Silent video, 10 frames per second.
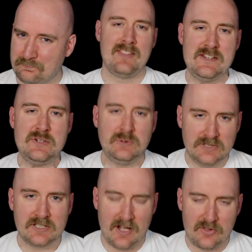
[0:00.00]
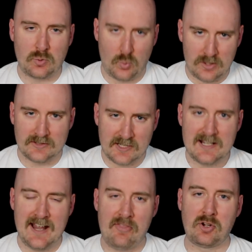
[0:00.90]
They do look
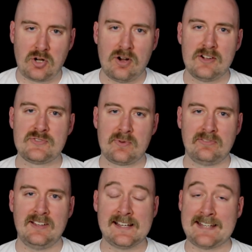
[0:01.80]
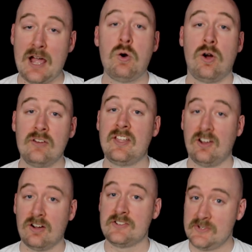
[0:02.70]
otherworldly, and their cards reflect how hard they
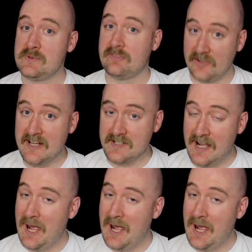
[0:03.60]
are to defeat,